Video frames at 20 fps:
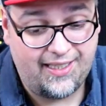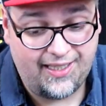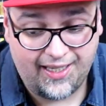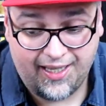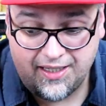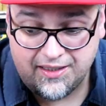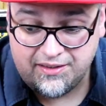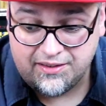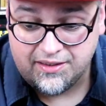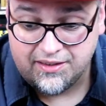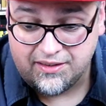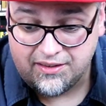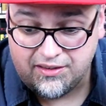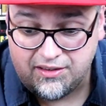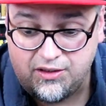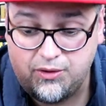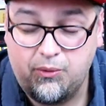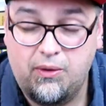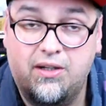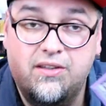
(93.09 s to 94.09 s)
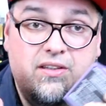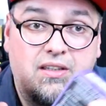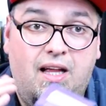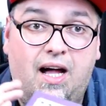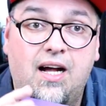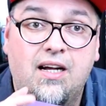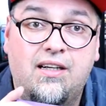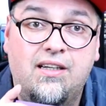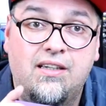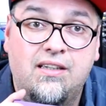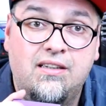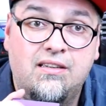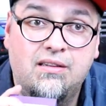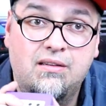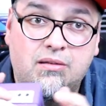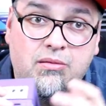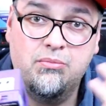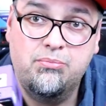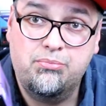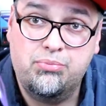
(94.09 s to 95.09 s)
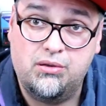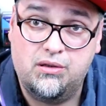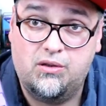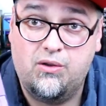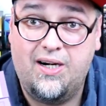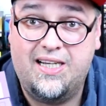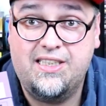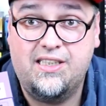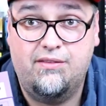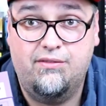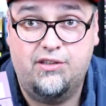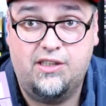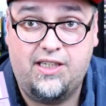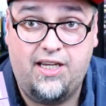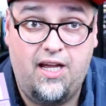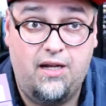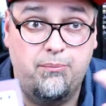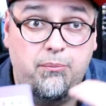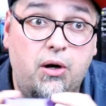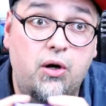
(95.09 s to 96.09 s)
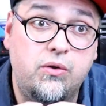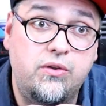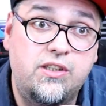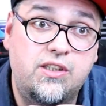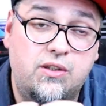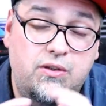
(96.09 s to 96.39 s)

and you unlock progressive scan mode.